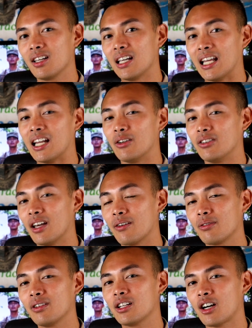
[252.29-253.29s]
And it
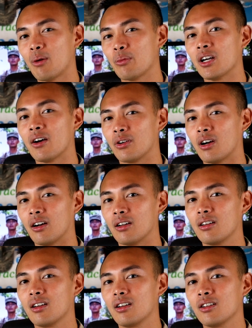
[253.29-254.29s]
definitely caught me off guard.
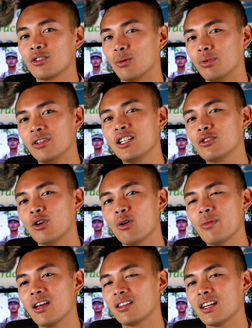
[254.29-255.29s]
So please
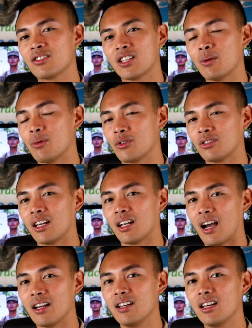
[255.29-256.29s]
don't make that same mistake
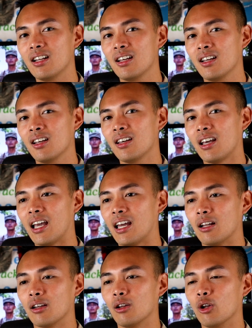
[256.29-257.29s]
I did,
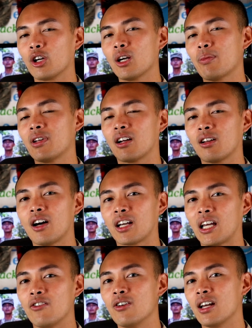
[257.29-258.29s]
and look up at the clock
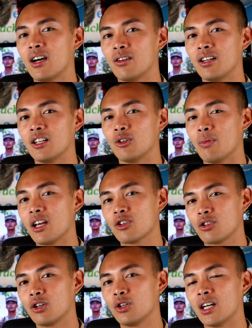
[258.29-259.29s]
every now and then to make
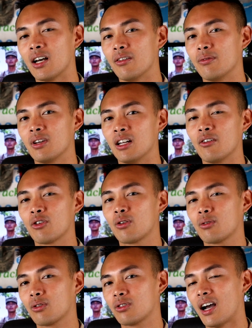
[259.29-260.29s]
sure you have enough
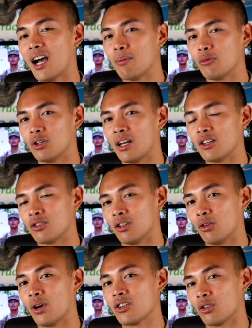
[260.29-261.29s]
time to answer
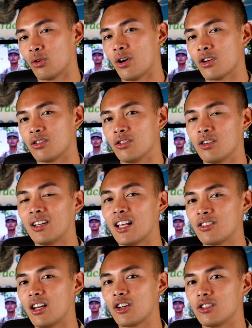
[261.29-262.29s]
the rest of the questions on that
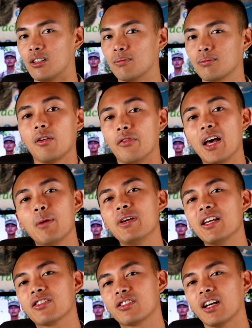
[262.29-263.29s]
section. That
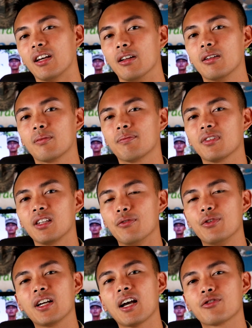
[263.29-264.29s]
being said, if
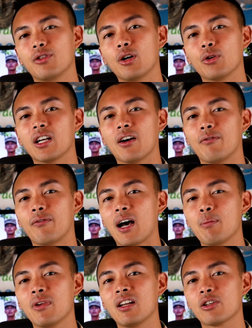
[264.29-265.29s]
you guys know you have
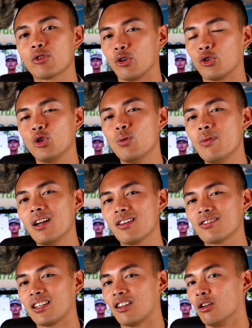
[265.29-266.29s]
5 minutes or 2
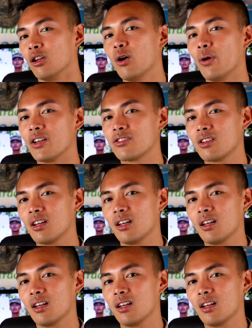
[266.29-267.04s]
minutes at the lowest,